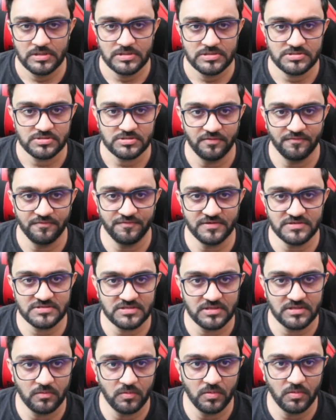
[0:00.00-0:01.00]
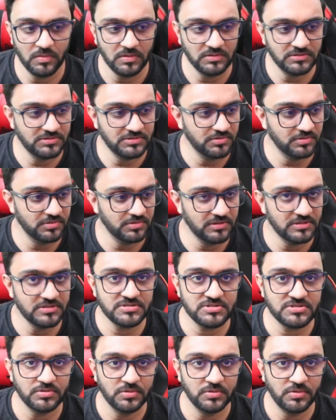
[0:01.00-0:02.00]
So the first thing we will do is
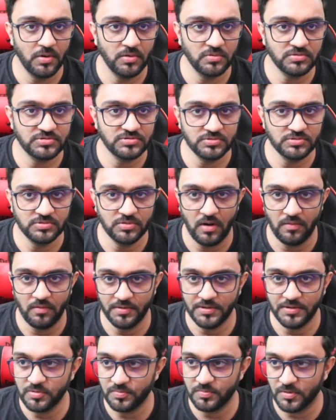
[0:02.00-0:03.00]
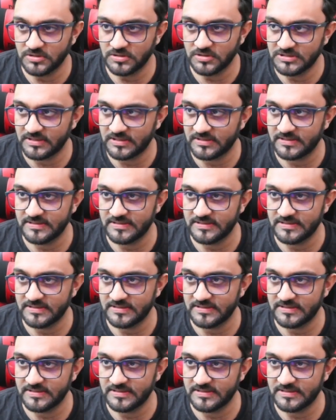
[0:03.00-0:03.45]
to go to our new project.